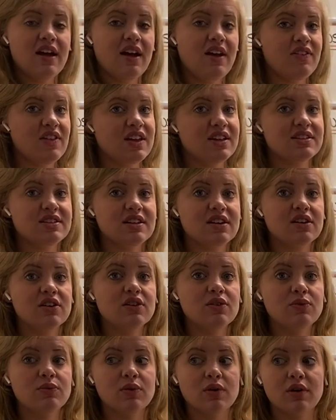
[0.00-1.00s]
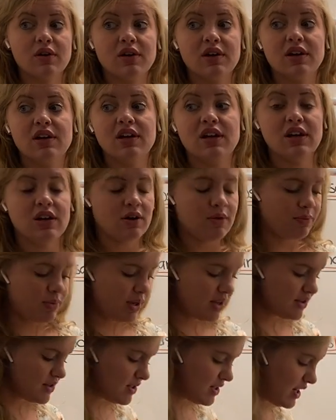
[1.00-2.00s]
And that's not gonna work in our
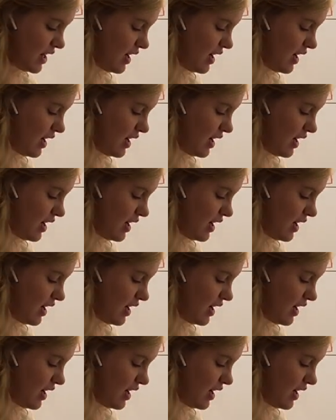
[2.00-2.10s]
base